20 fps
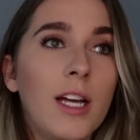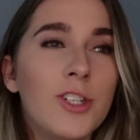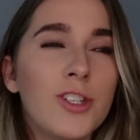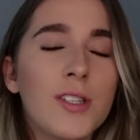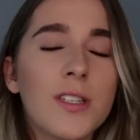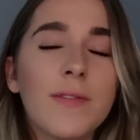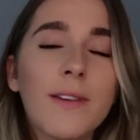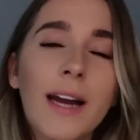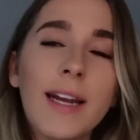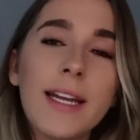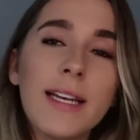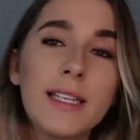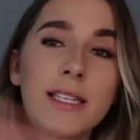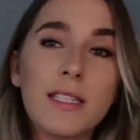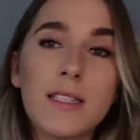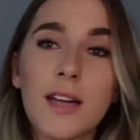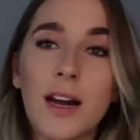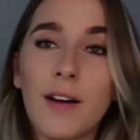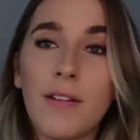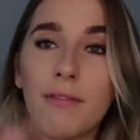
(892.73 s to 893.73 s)
just finding
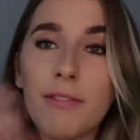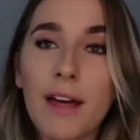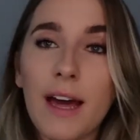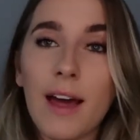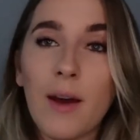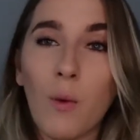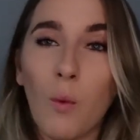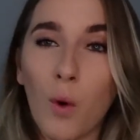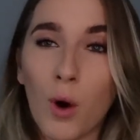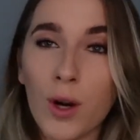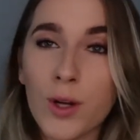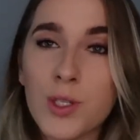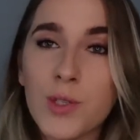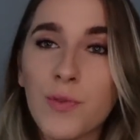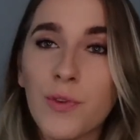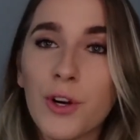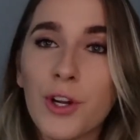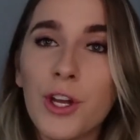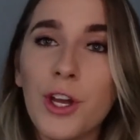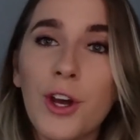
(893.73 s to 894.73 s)
stuff that works
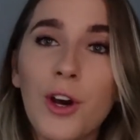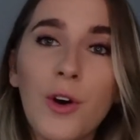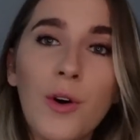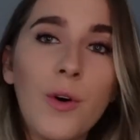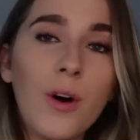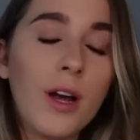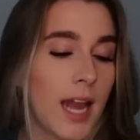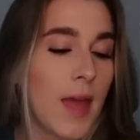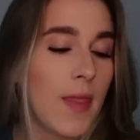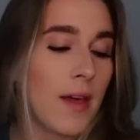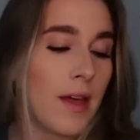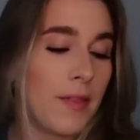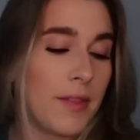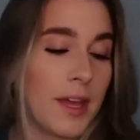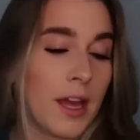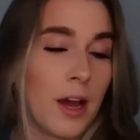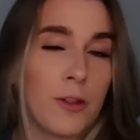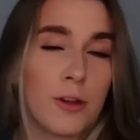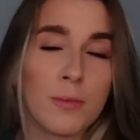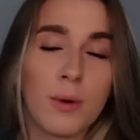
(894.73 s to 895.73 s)
for you. And then
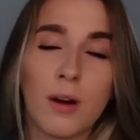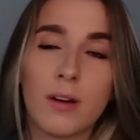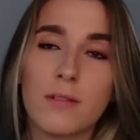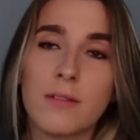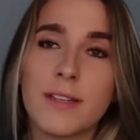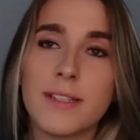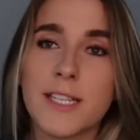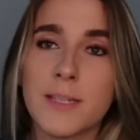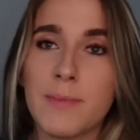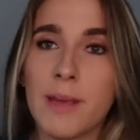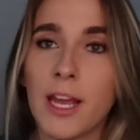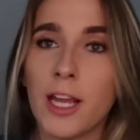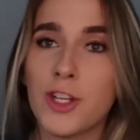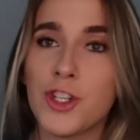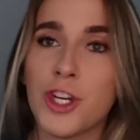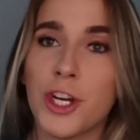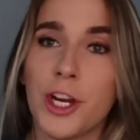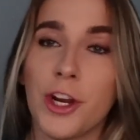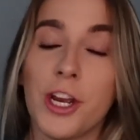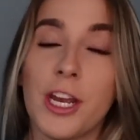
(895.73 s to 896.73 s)
the other part of this is making
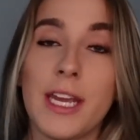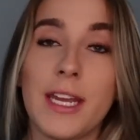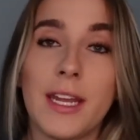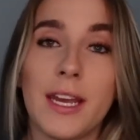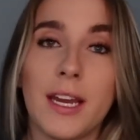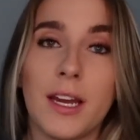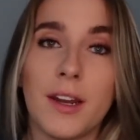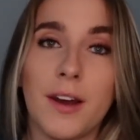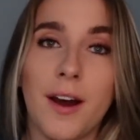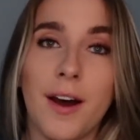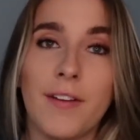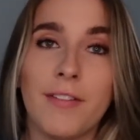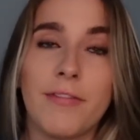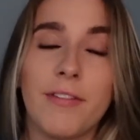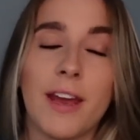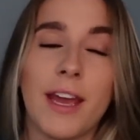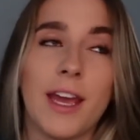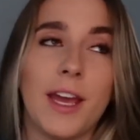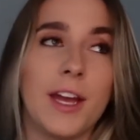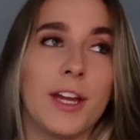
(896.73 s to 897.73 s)
sure you're eating enough
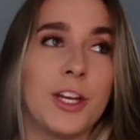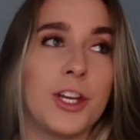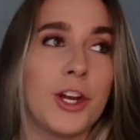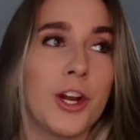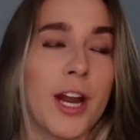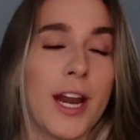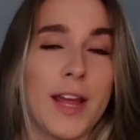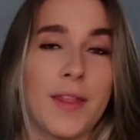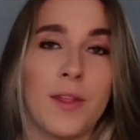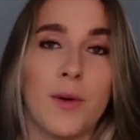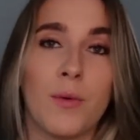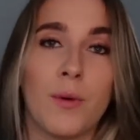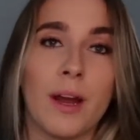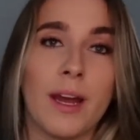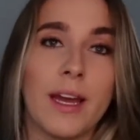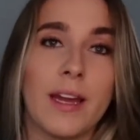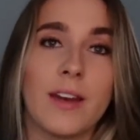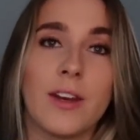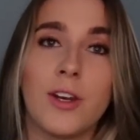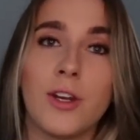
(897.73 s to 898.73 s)
and you're getting the
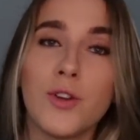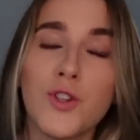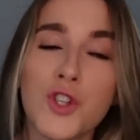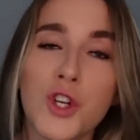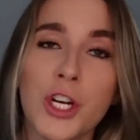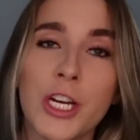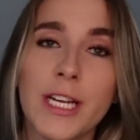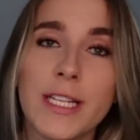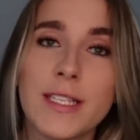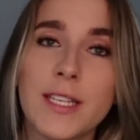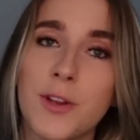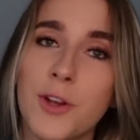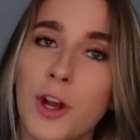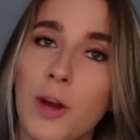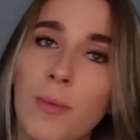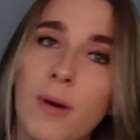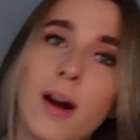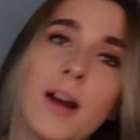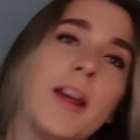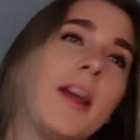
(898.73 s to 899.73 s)
right nutrients in your
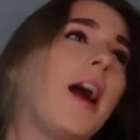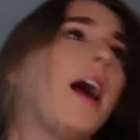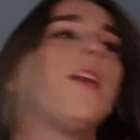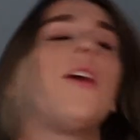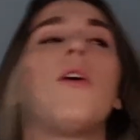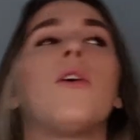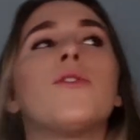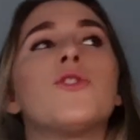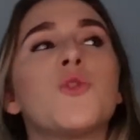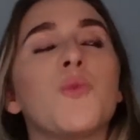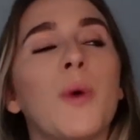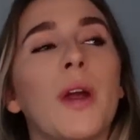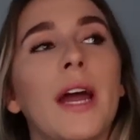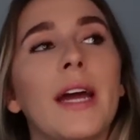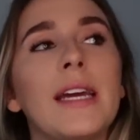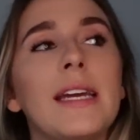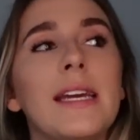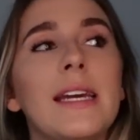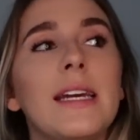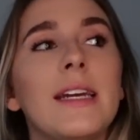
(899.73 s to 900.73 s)
body. I notice when I
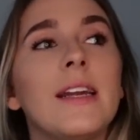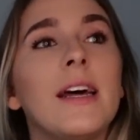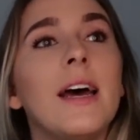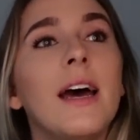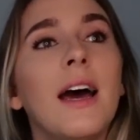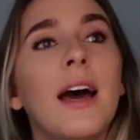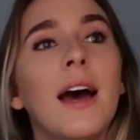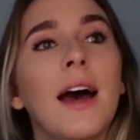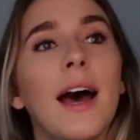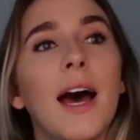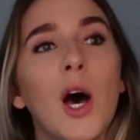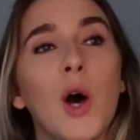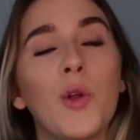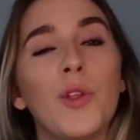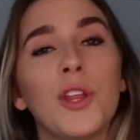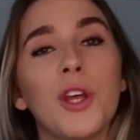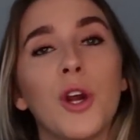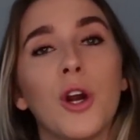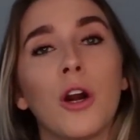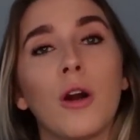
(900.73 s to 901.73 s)
eat
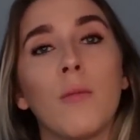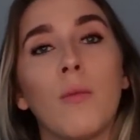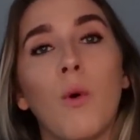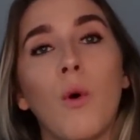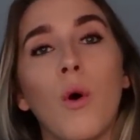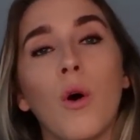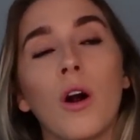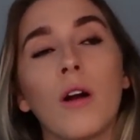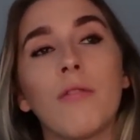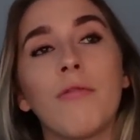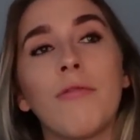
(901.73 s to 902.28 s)
healthier, more